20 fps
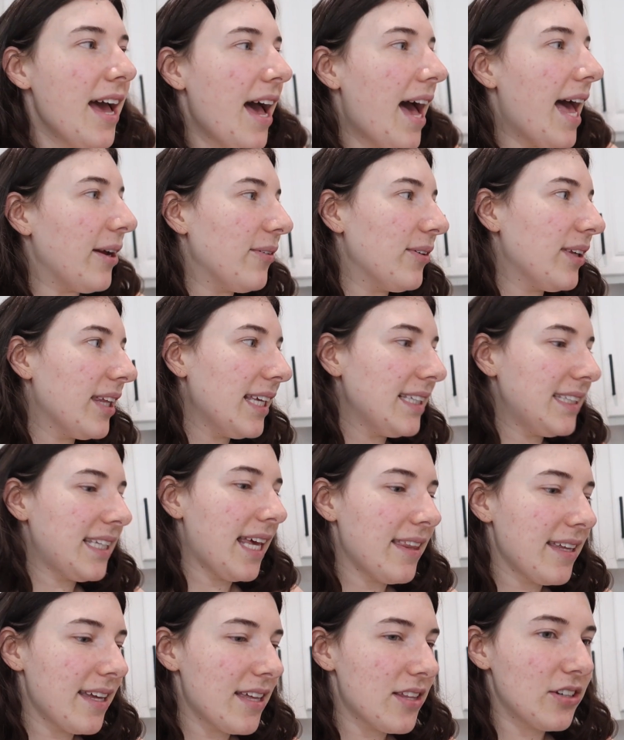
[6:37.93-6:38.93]
I realized
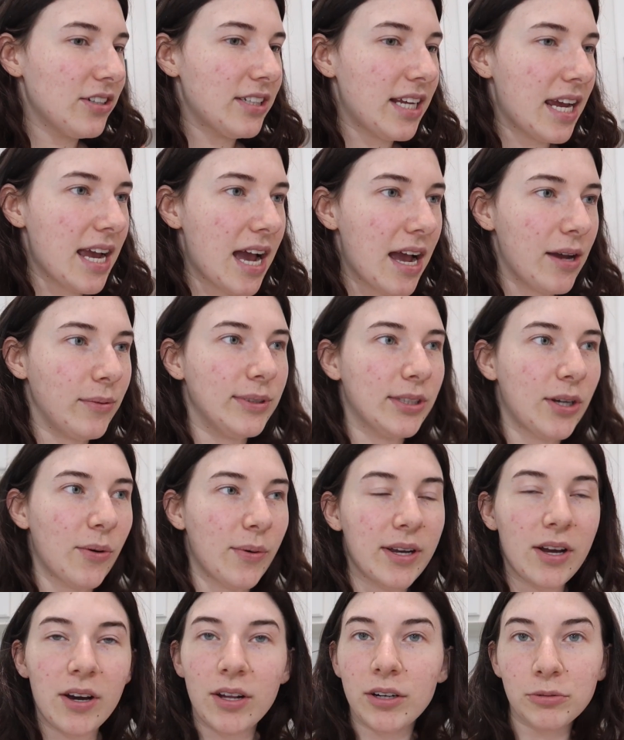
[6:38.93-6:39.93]
that the other day I was
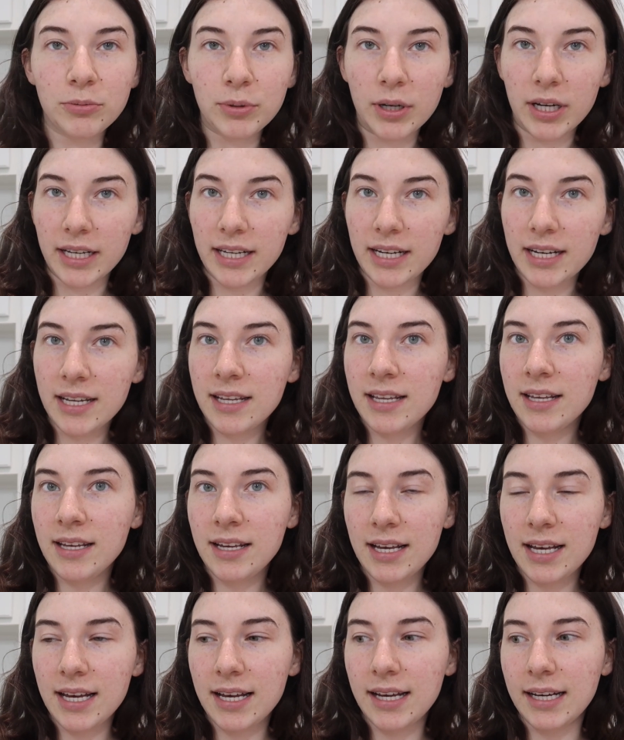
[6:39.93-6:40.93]
going on a run
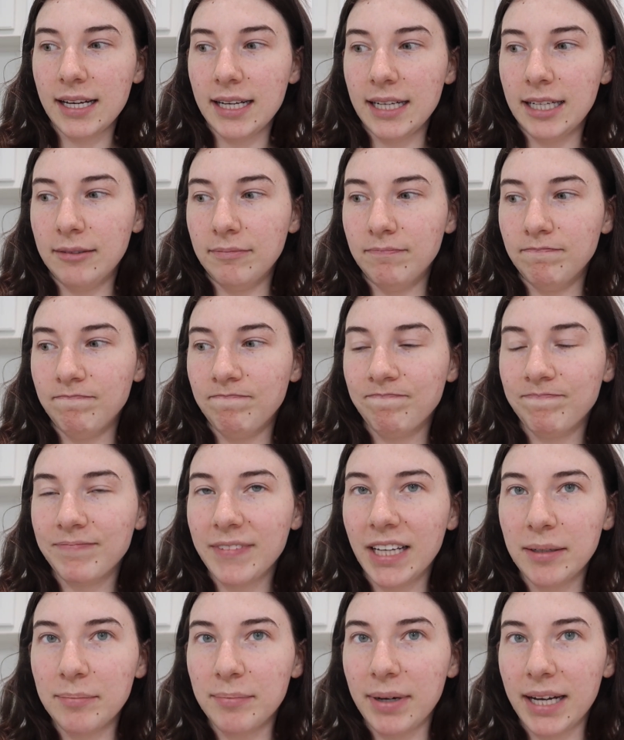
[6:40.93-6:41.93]

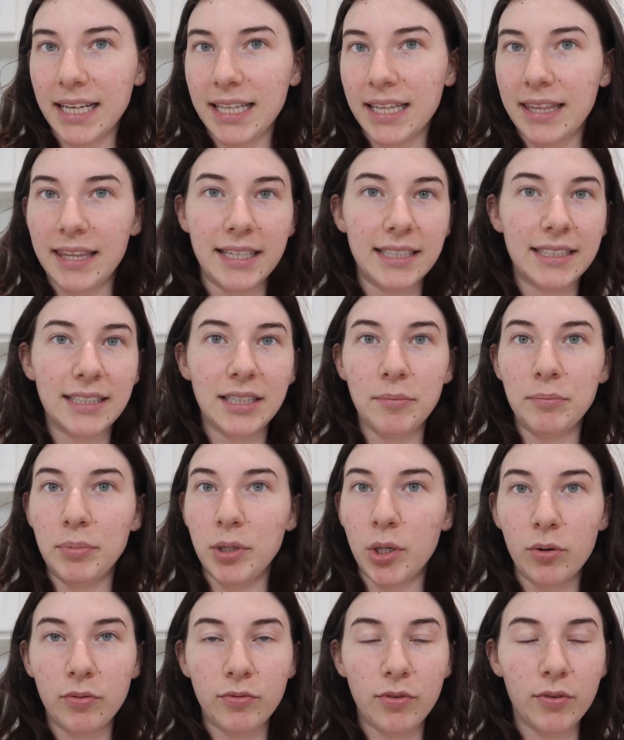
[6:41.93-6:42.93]
by this
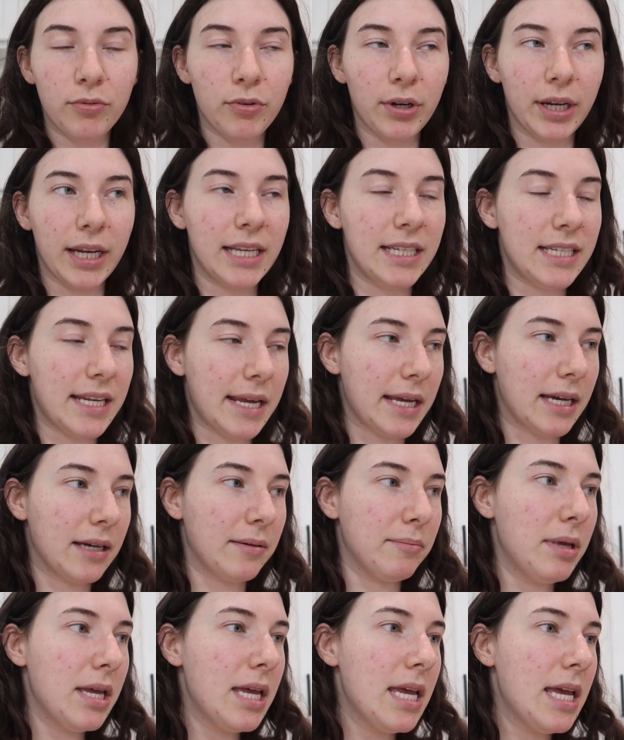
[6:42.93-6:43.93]
beautiful freaking
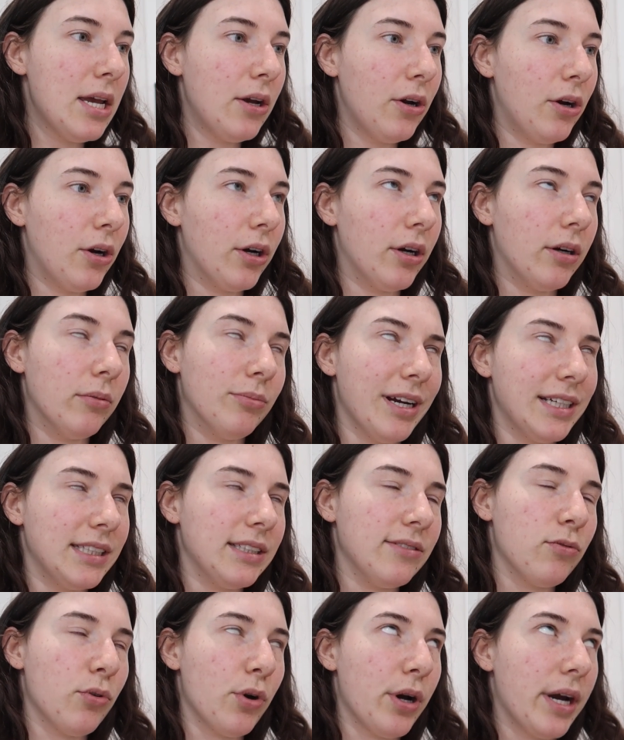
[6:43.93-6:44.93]
dam, or
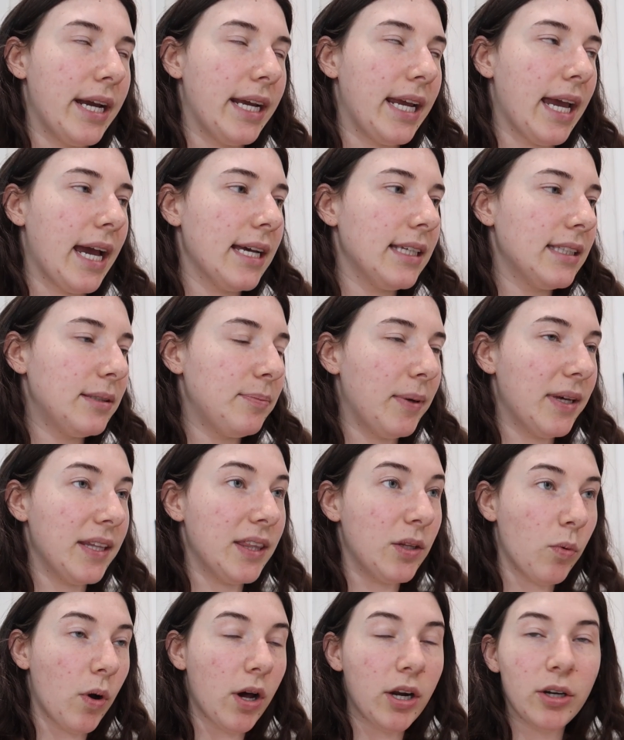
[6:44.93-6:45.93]
reservoir I guess, but
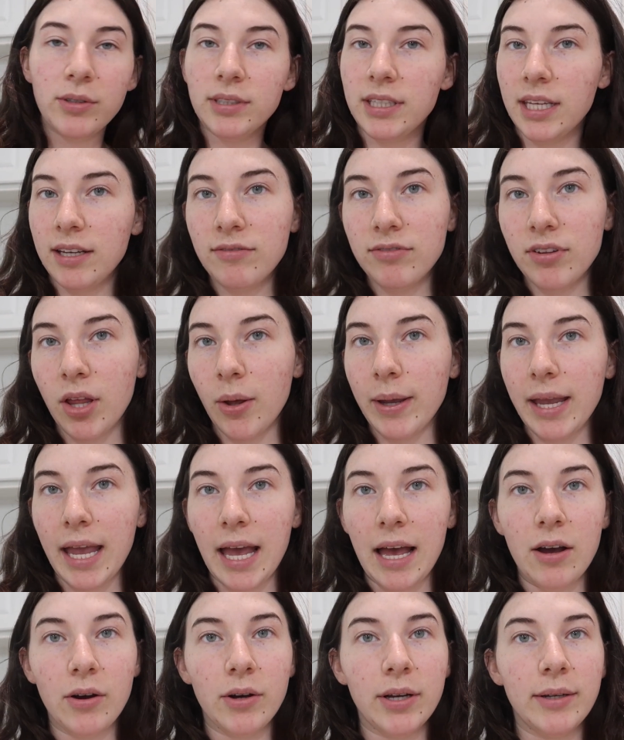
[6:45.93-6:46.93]
the water was like flowing
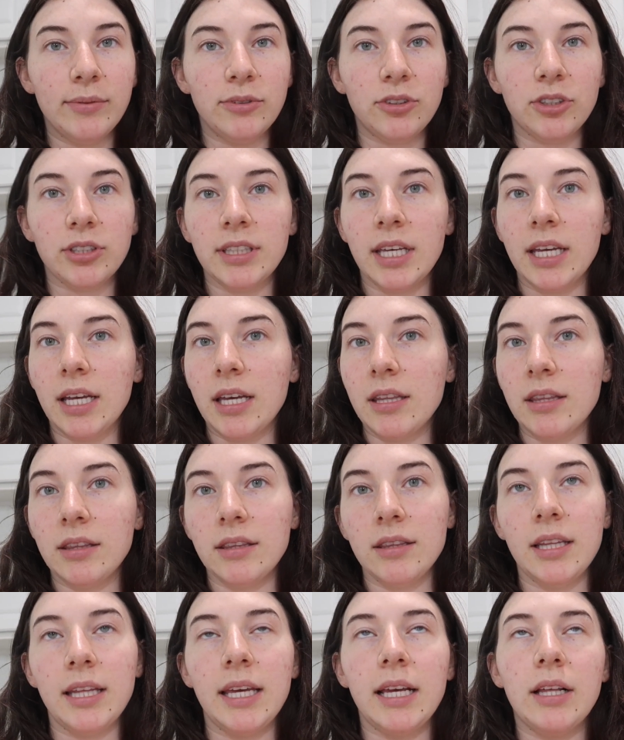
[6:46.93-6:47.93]
out. It was just like
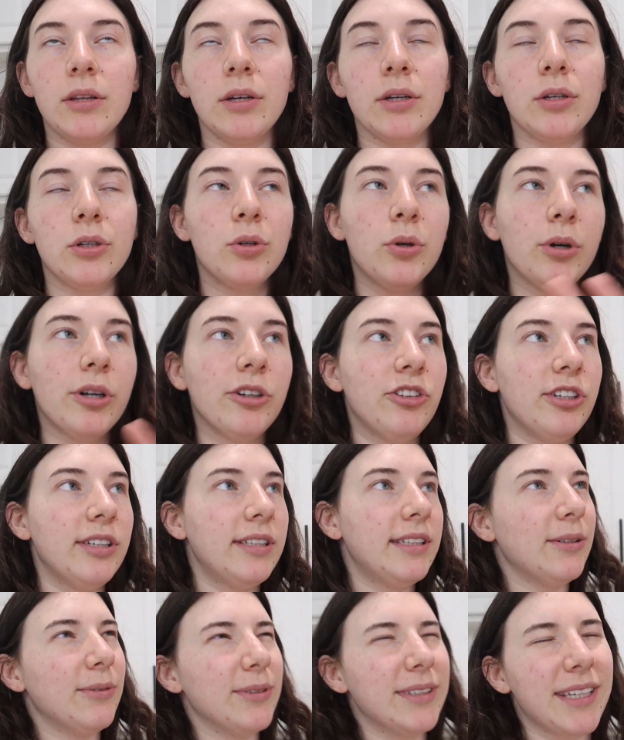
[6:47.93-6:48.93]
looked
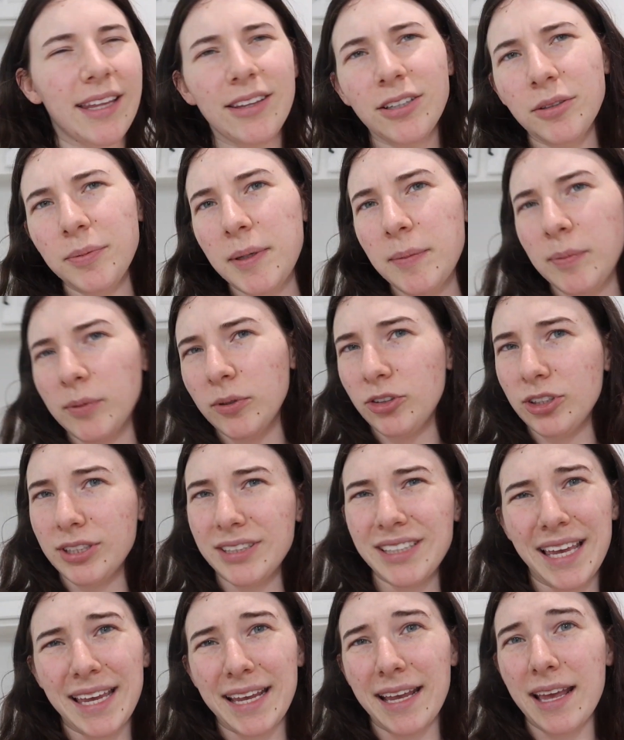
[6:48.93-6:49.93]
gorgeous. There was other people
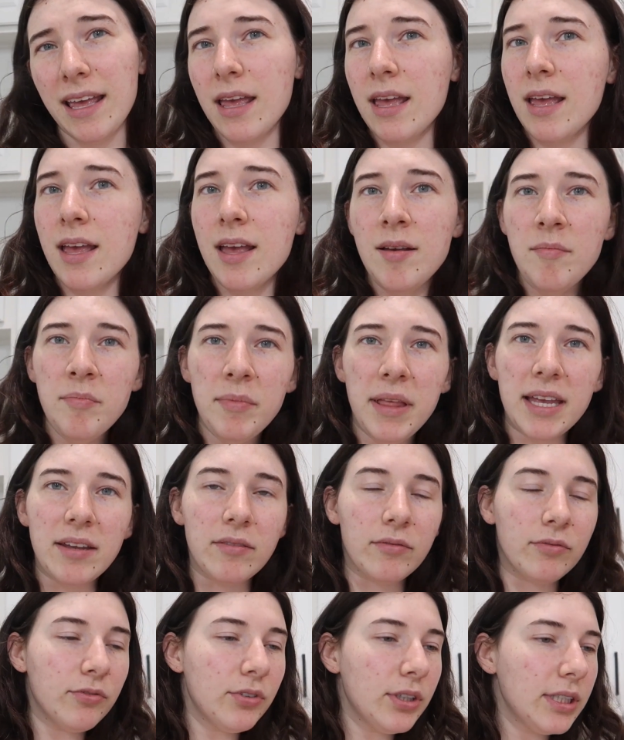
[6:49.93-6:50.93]
just like
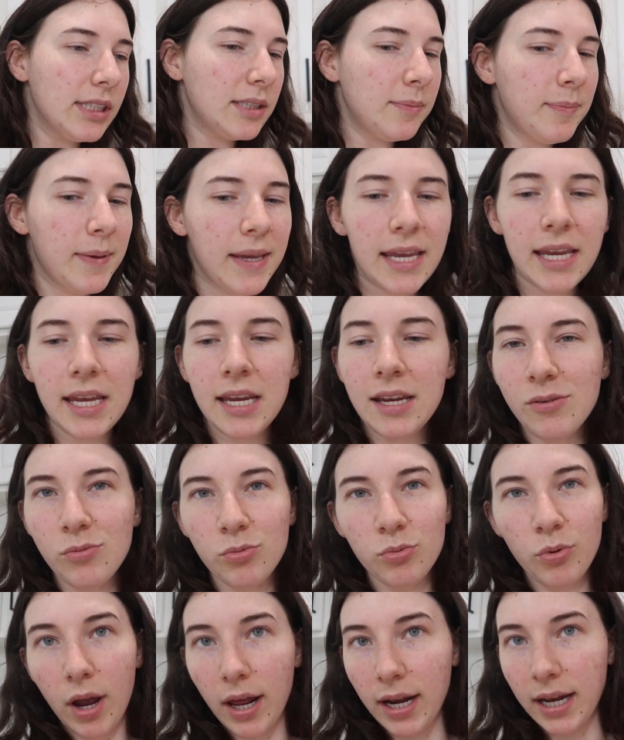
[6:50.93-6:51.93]
playing frisbee,
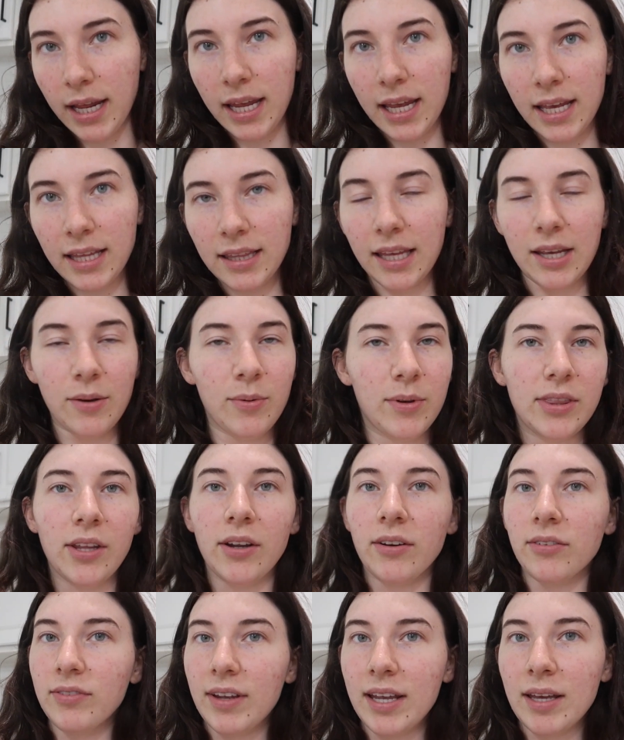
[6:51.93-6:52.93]
running like with
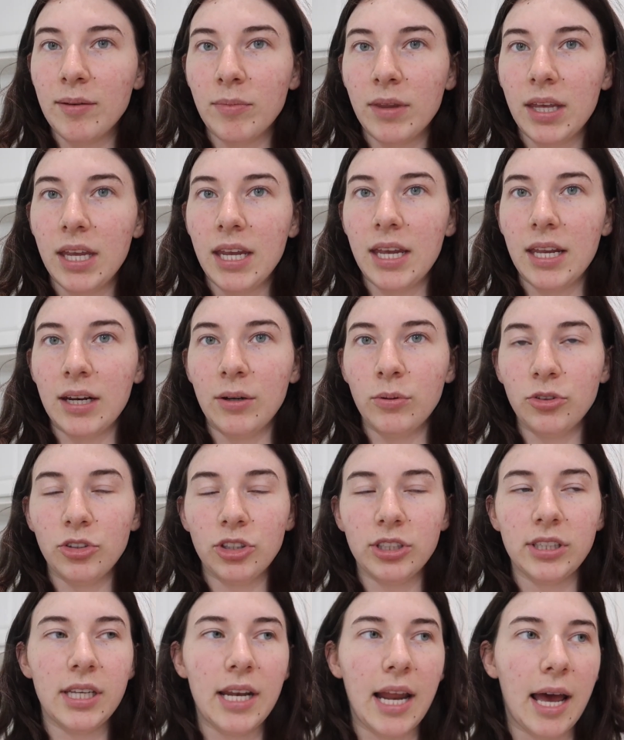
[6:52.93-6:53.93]
their family, and it was
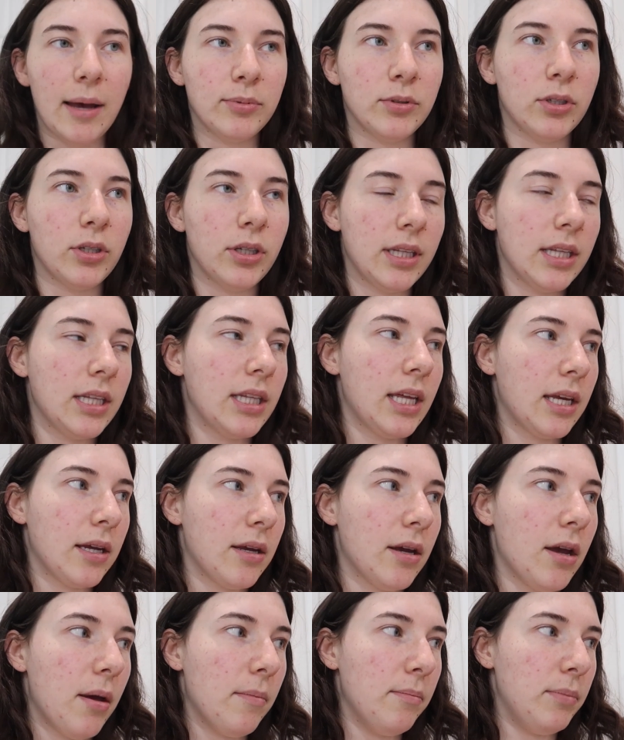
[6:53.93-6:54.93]
just an absolutely
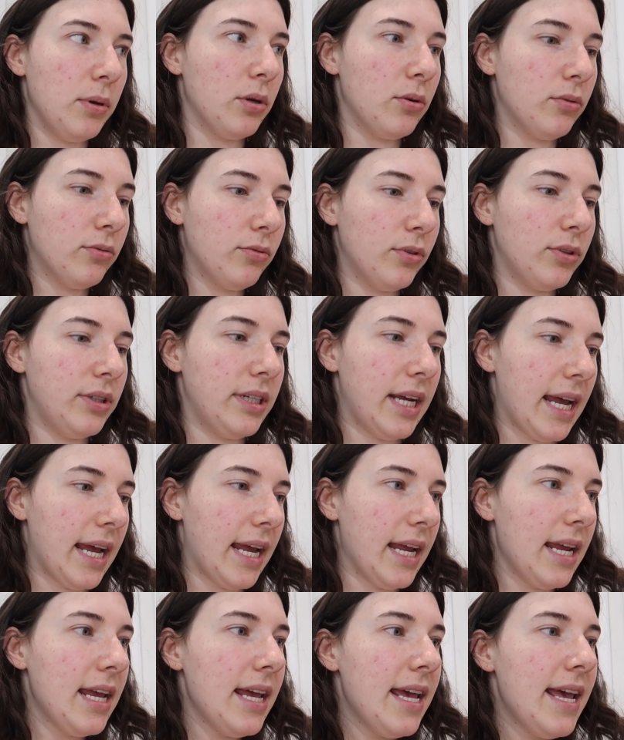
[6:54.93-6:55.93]
like beautiful
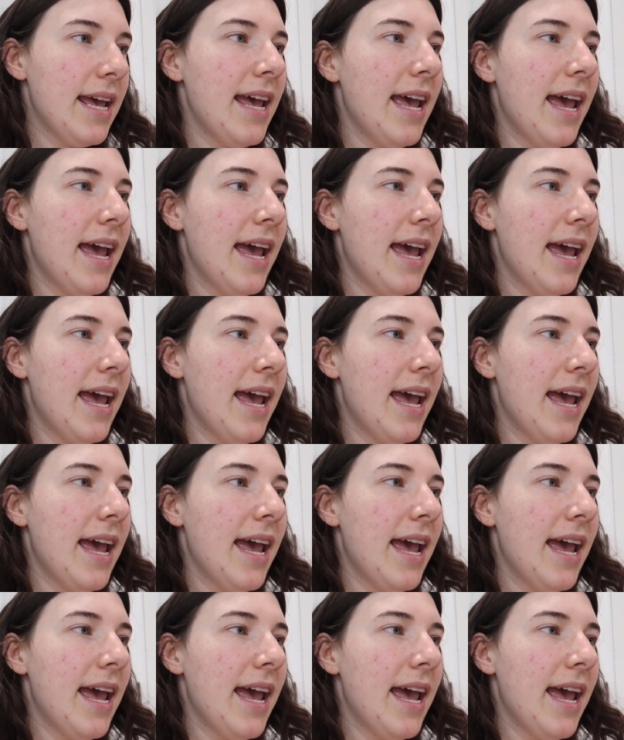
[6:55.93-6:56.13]
day.